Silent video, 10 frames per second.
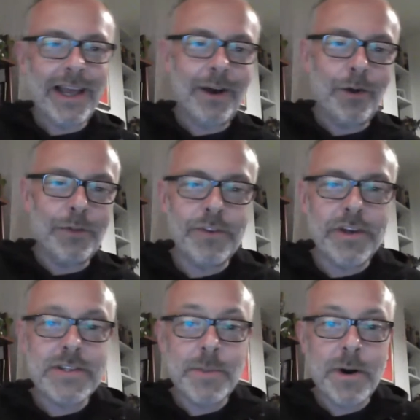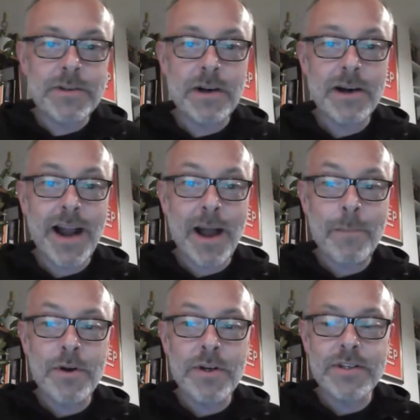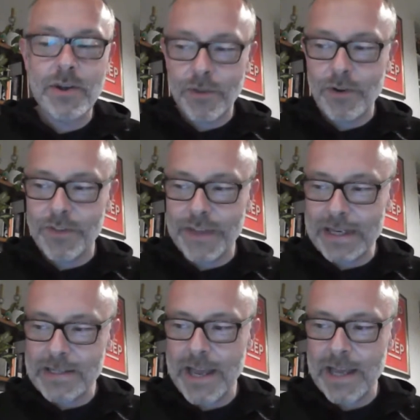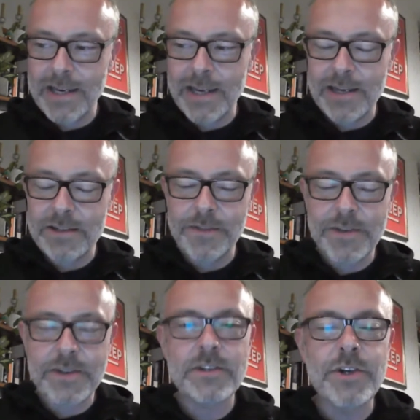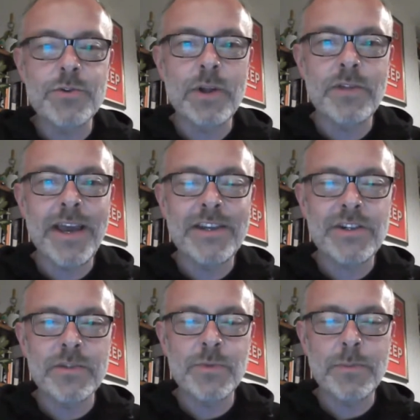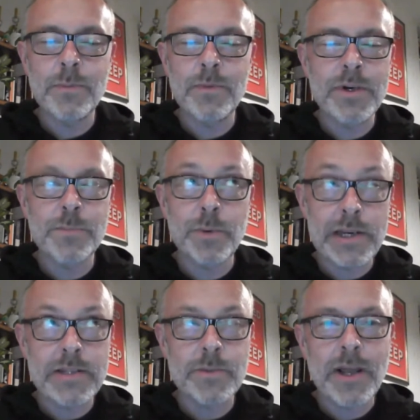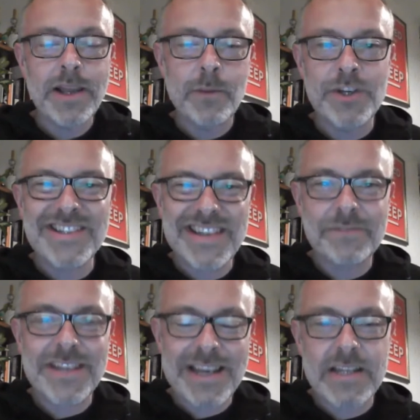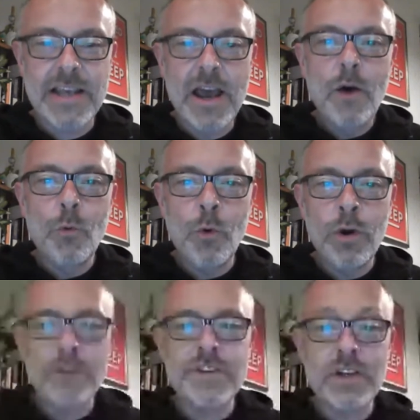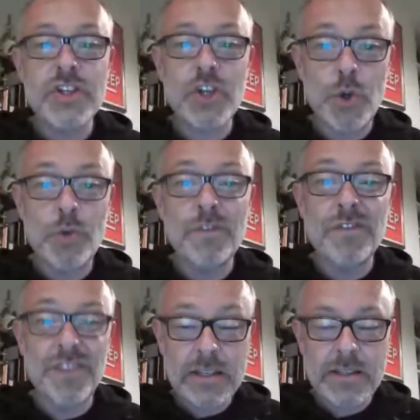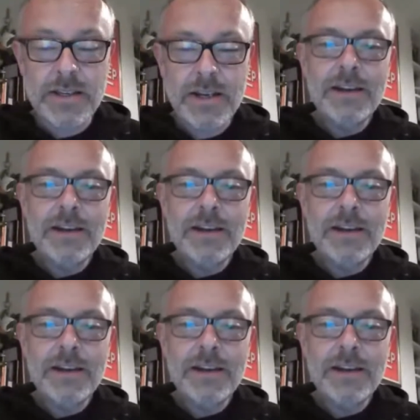author of Knights of the Borrowed Dark, amongst other things. And the Doctor Who 12 Angels Weeping book is brilliant as well, in which Dave takes one of the Doctor Who villains